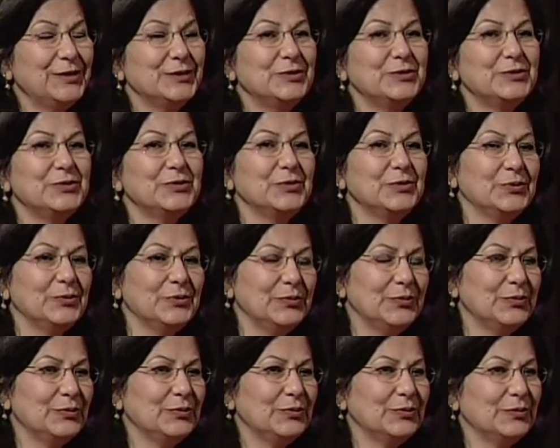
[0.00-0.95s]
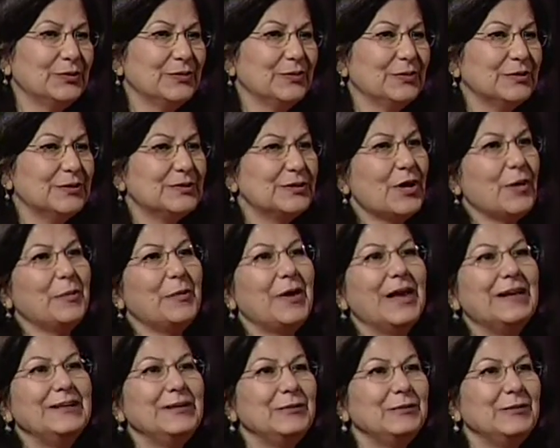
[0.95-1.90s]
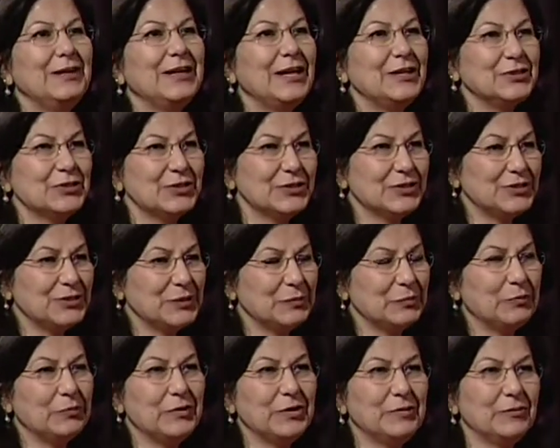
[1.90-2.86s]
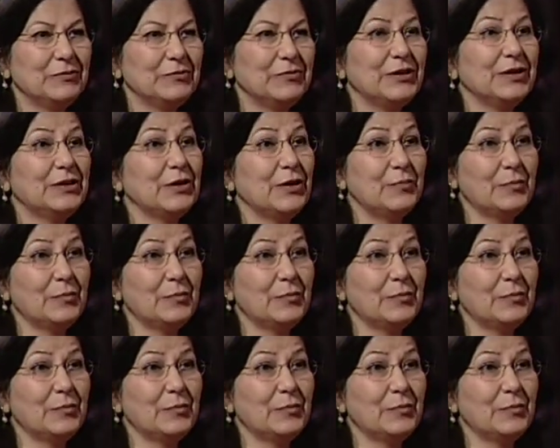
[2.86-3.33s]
to stop any relationship with their